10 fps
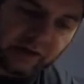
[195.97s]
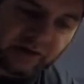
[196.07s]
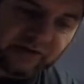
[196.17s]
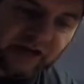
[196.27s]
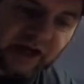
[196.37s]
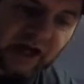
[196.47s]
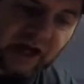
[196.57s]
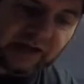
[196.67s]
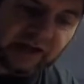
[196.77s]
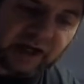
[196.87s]
that they
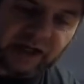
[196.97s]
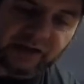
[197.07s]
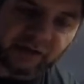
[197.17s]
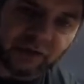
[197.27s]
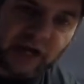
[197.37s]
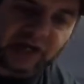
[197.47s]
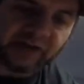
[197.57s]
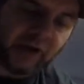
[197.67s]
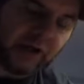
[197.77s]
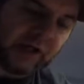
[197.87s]
had that had the
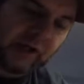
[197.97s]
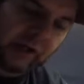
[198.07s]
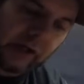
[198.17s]
tracks on it